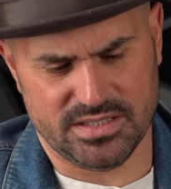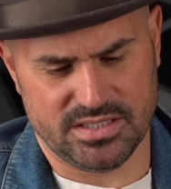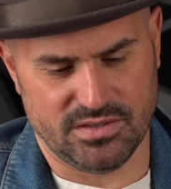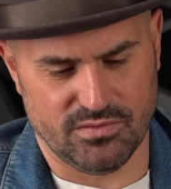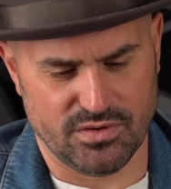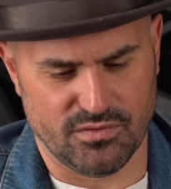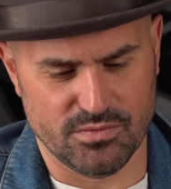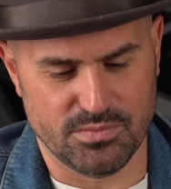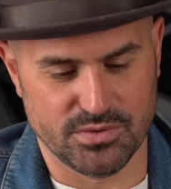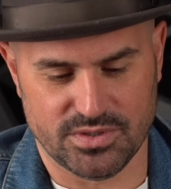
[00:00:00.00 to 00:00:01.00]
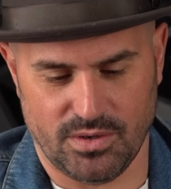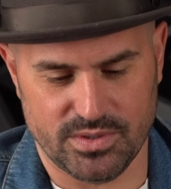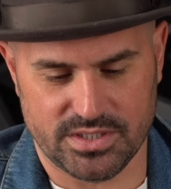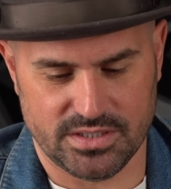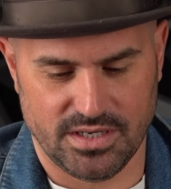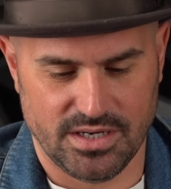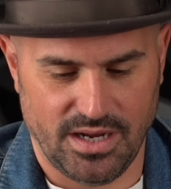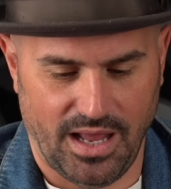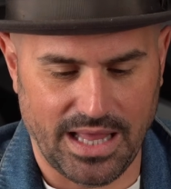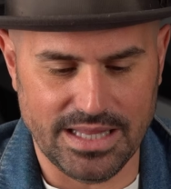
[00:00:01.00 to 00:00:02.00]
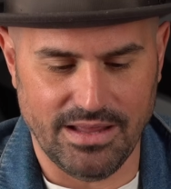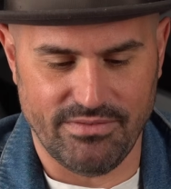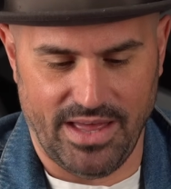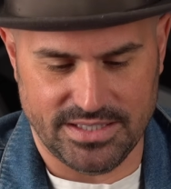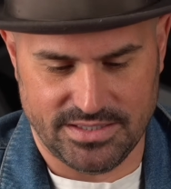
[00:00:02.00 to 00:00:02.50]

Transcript: It's the Robusto, which I love that